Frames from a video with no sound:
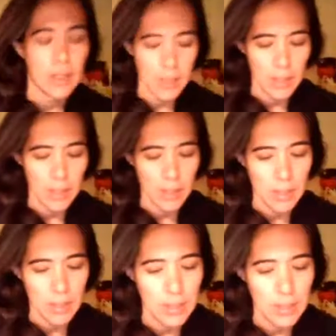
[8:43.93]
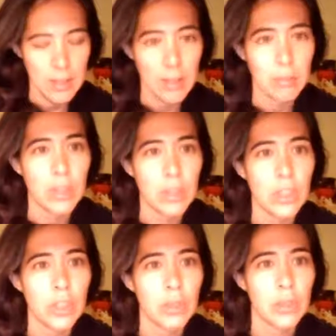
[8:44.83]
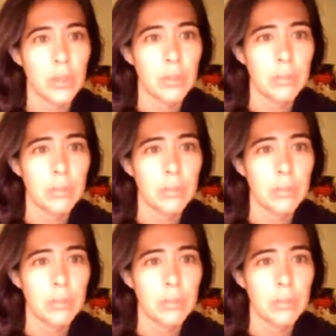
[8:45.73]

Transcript: is I'm going to show you